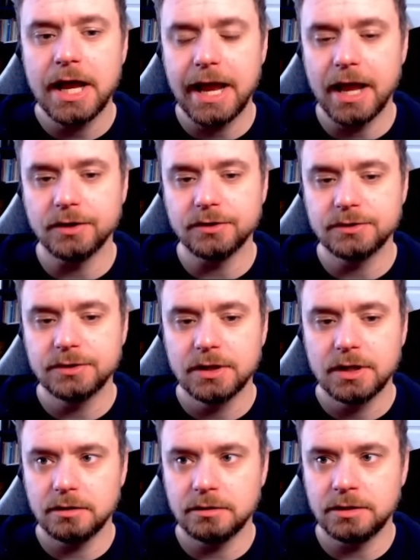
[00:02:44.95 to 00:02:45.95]
And
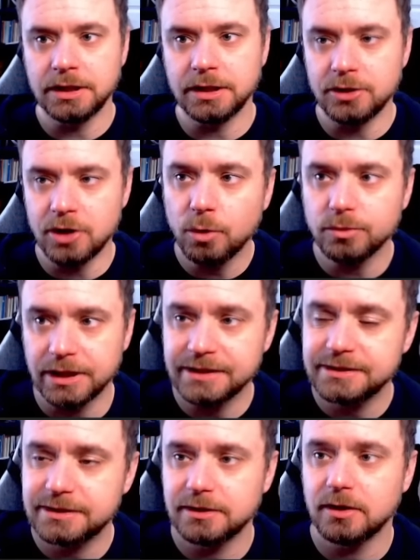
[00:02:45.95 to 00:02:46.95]
the note
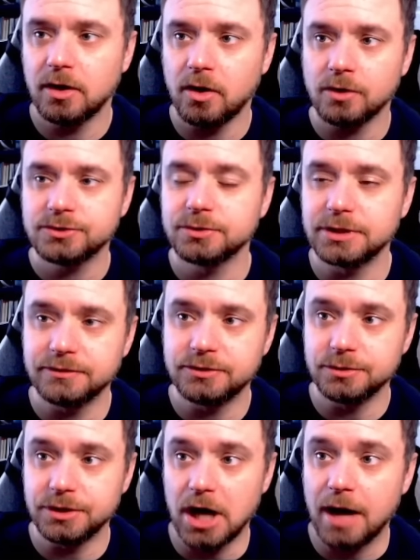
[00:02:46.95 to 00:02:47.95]
list also gives
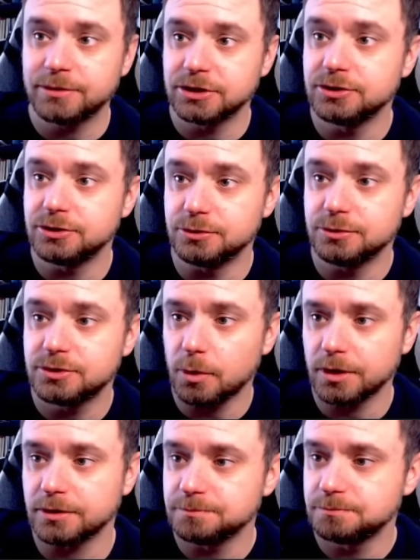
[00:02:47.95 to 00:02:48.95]
you the option to
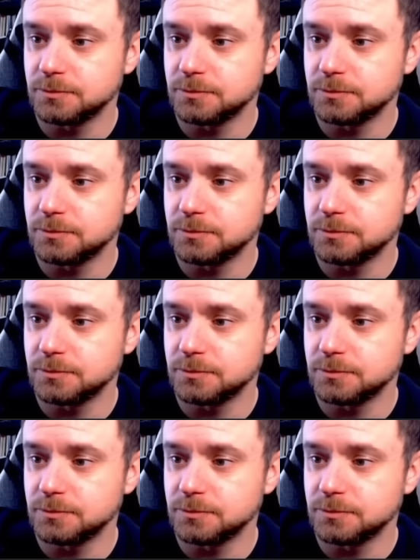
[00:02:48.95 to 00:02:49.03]
sort.